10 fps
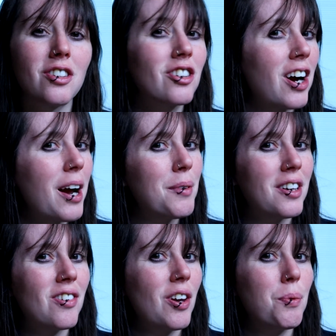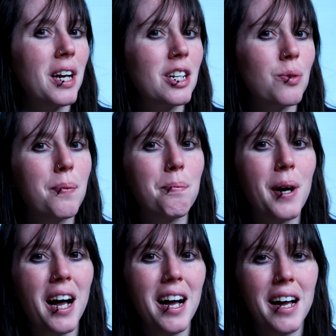subscribe. I'll see you in my next one.
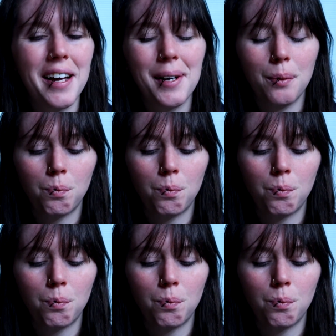Bye.